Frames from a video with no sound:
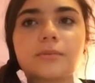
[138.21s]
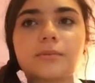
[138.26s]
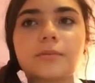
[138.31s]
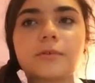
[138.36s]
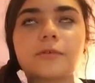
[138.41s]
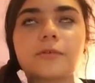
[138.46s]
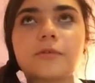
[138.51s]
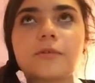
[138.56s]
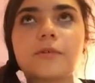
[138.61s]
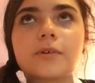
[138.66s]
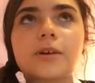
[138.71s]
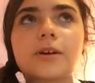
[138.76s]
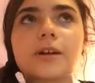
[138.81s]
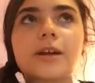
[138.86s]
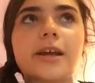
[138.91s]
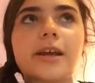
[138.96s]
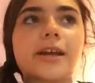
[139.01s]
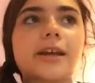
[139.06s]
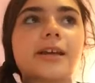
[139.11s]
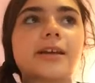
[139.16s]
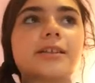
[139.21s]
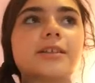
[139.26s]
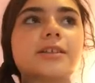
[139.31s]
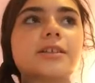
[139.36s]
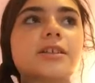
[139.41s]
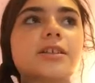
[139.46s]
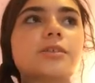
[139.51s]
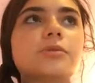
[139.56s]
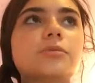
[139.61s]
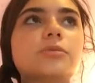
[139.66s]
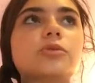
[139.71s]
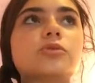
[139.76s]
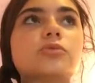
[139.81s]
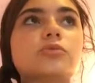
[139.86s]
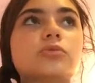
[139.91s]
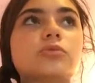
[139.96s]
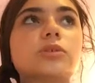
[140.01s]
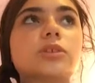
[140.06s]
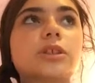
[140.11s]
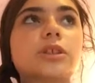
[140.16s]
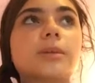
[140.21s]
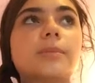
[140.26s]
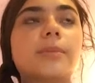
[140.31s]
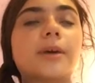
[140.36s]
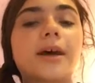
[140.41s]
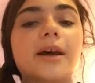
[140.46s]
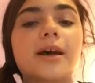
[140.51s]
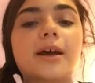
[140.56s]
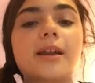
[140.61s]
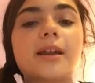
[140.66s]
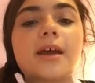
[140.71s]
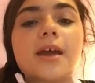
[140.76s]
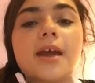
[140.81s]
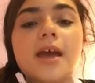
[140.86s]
before, and it was really bad.